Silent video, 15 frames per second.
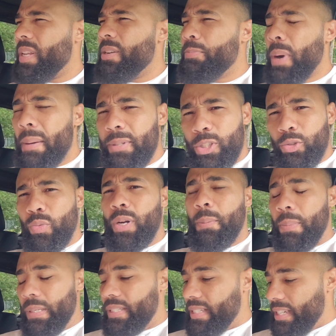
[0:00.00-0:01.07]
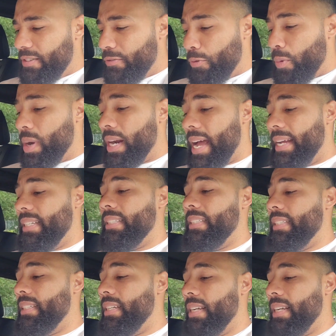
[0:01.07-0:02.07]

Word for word: out of 20% of what I need.